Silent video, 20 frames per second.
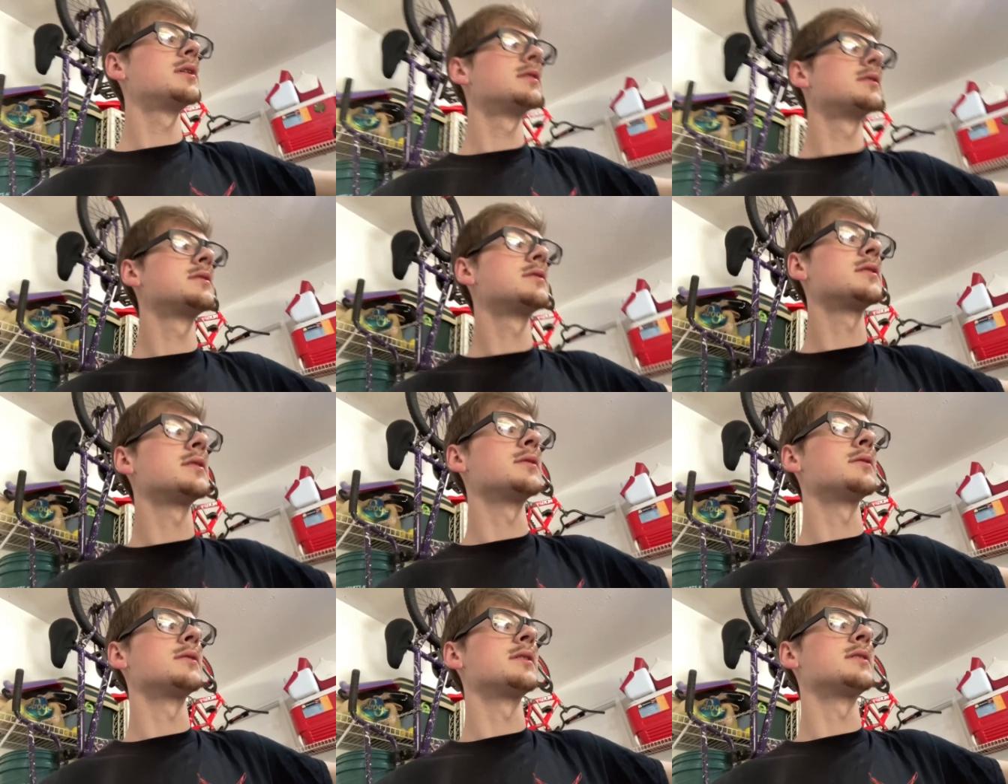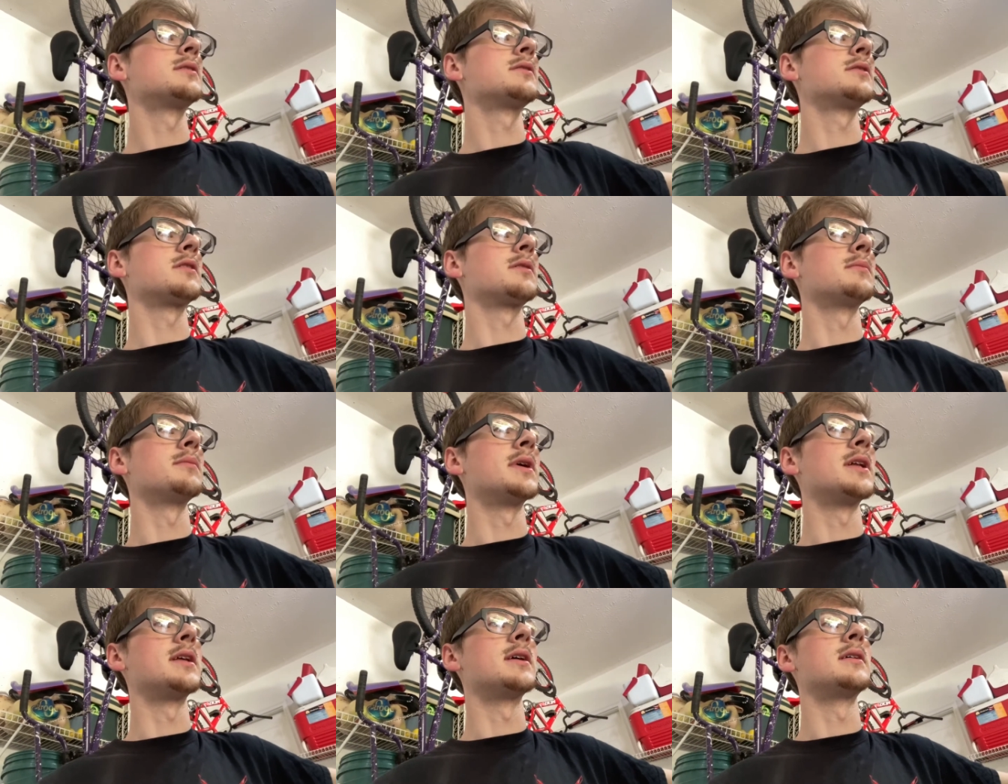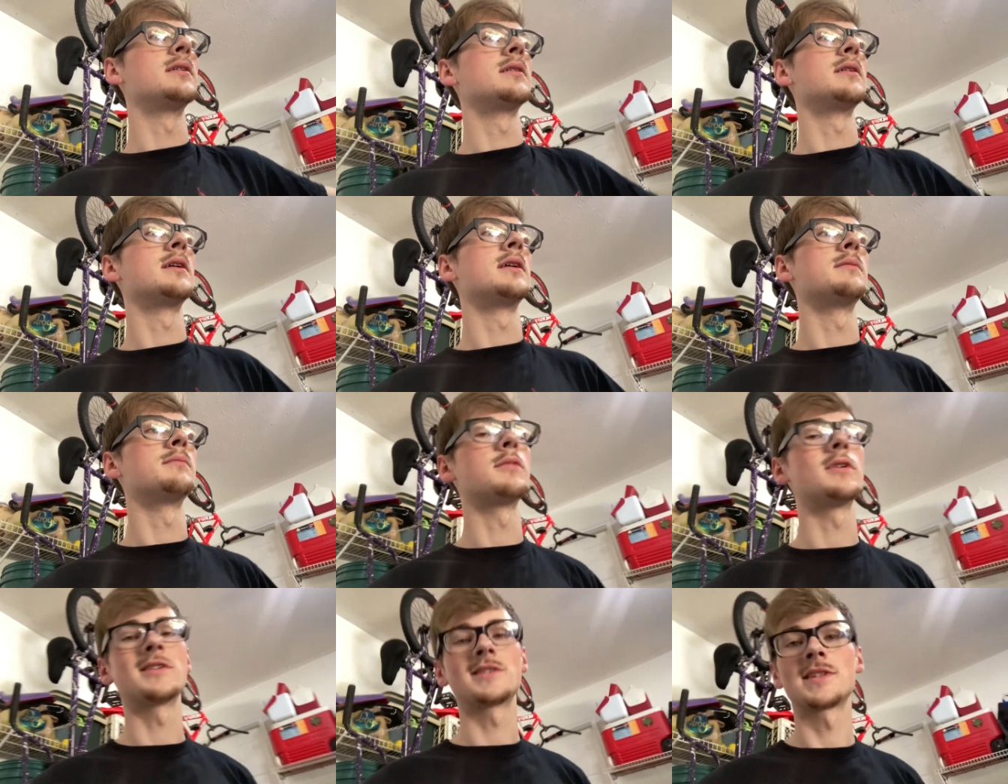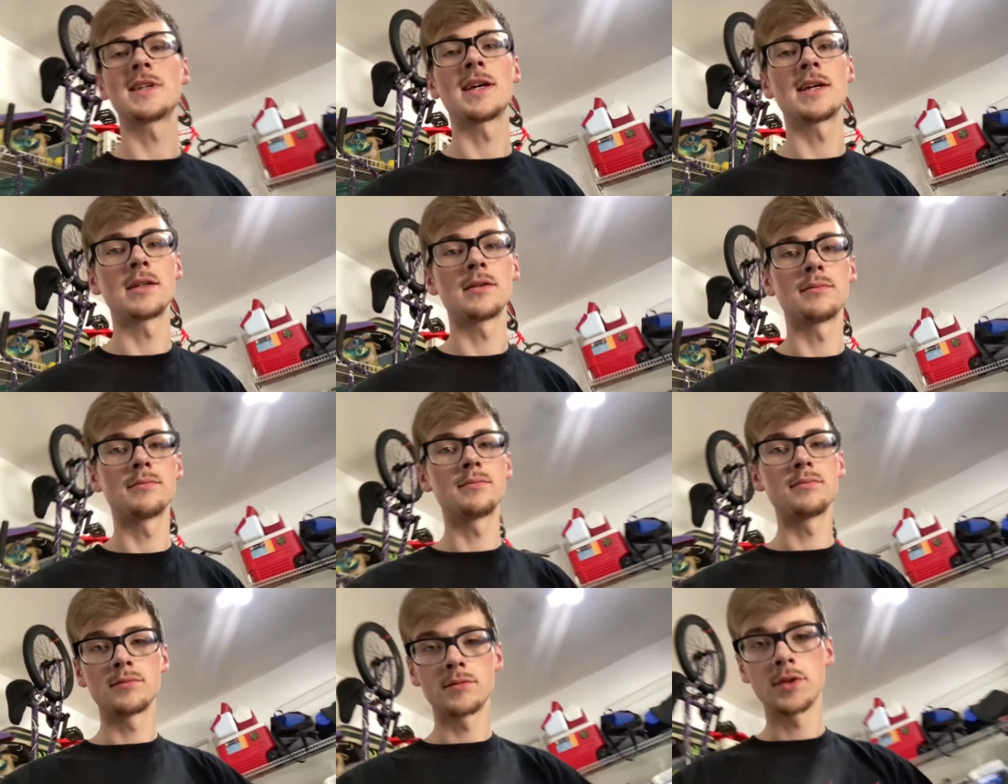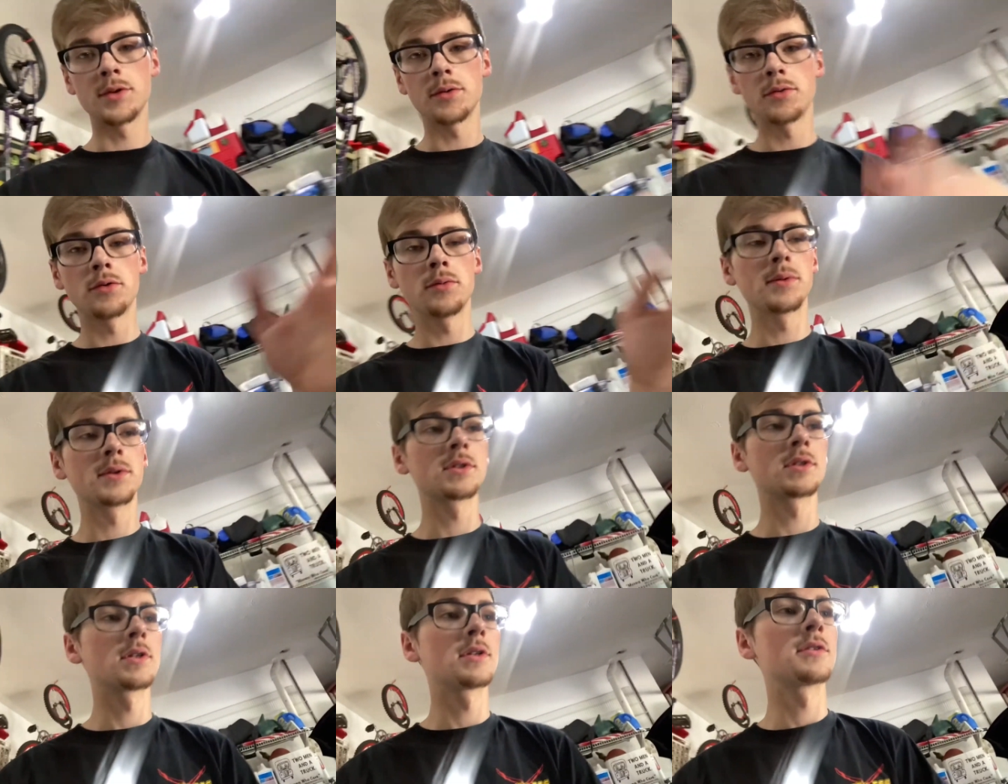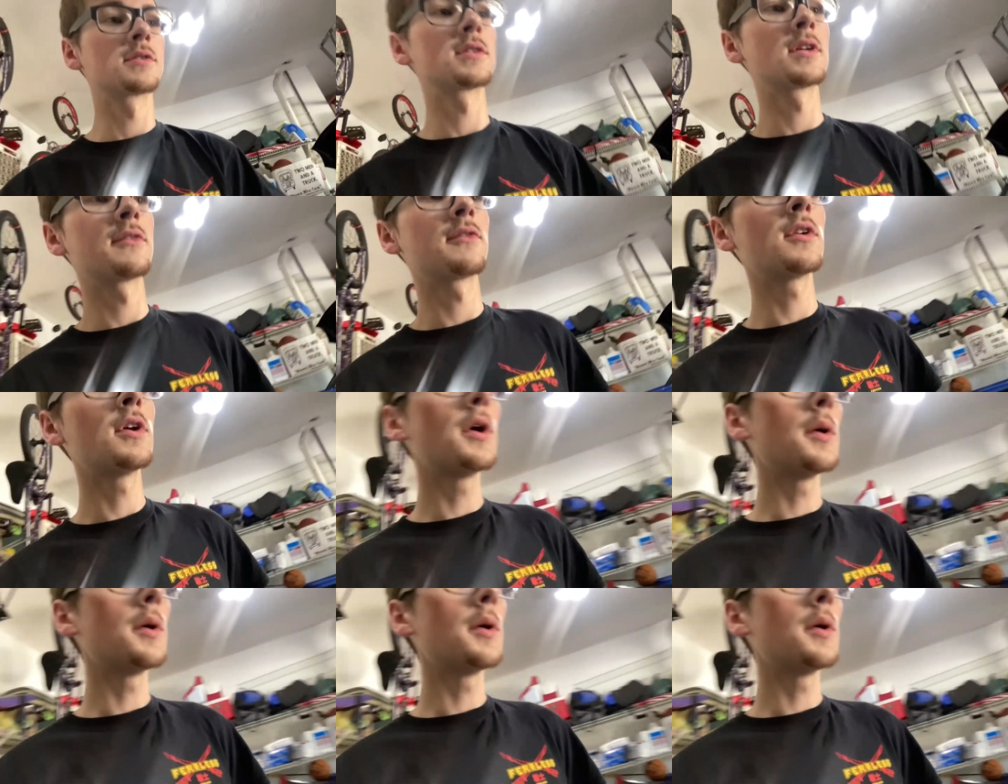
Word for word: So it took a minute and plus I had to do a whole bunch of other stuff.